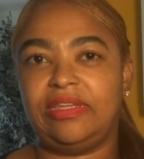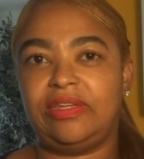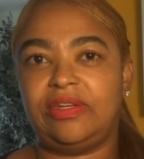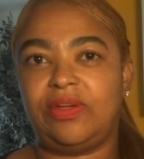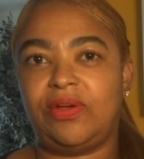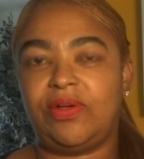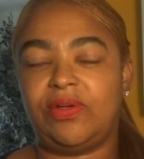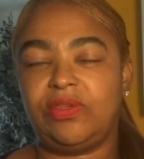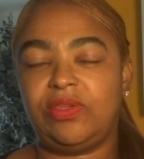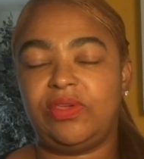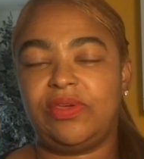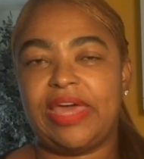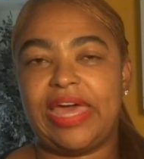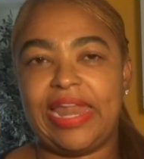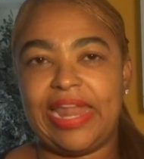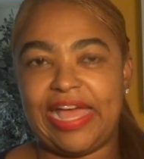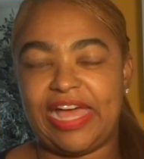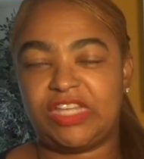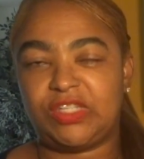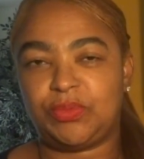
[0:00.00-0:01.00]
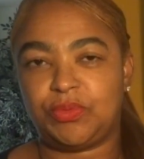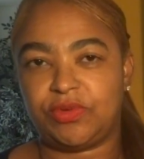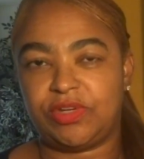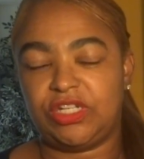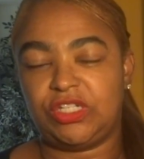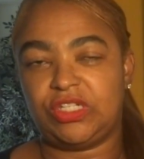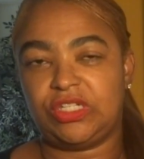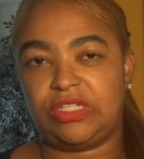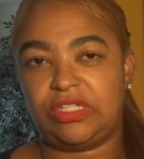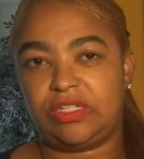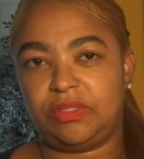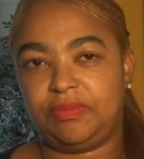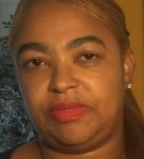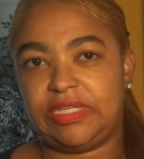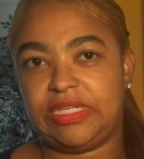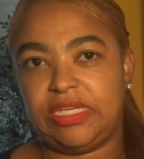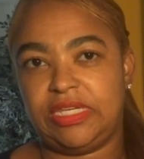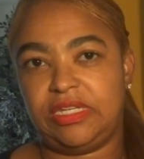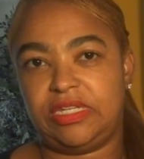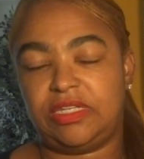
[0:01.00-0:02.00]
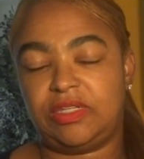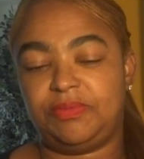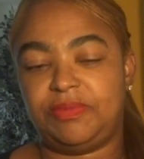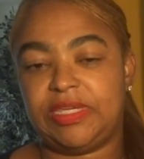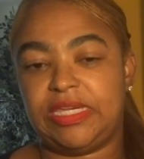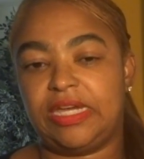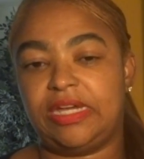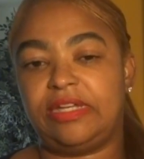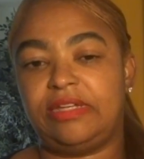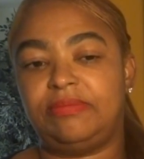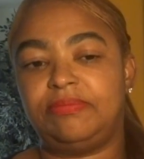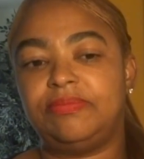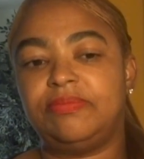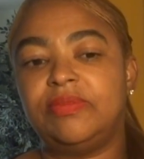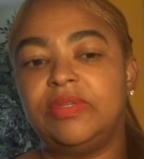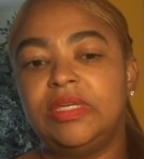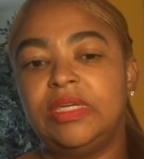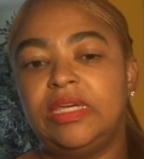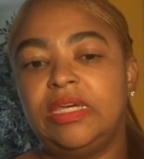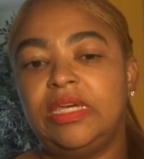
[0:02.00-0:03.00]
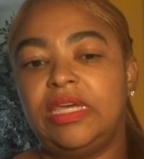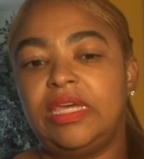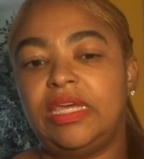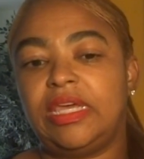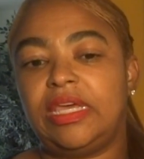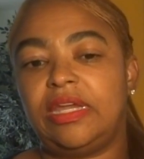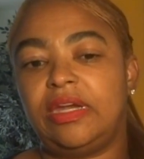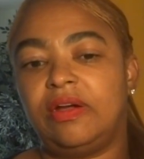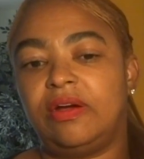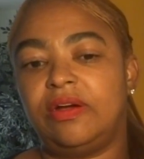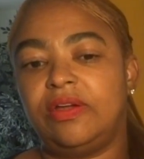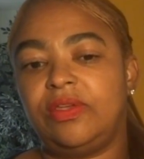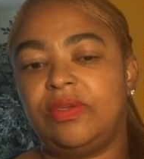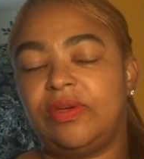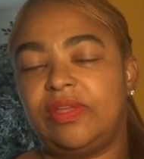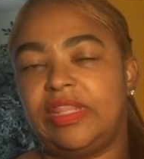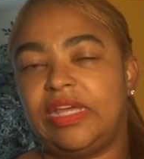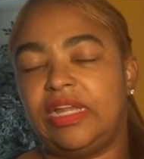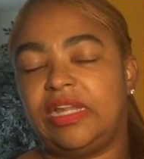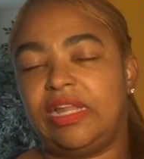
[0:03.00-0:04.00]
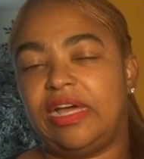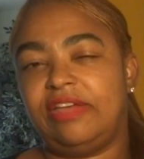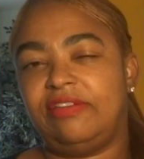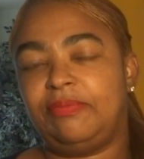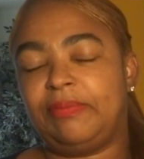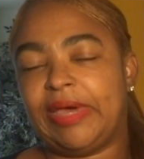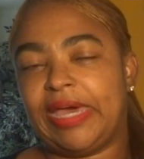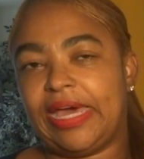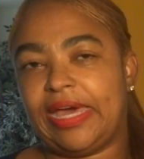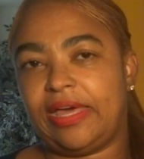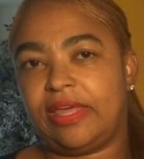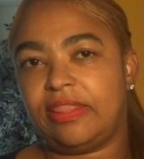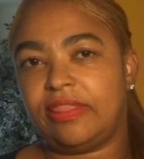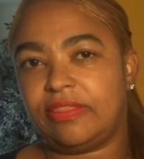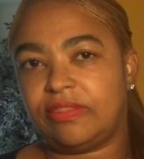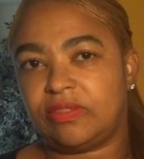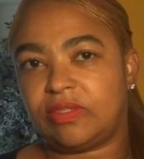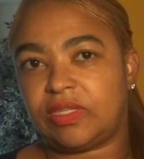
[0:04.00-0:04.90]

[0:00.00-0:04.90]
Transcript: you know you had aspirations to be to become, and are you on that life path?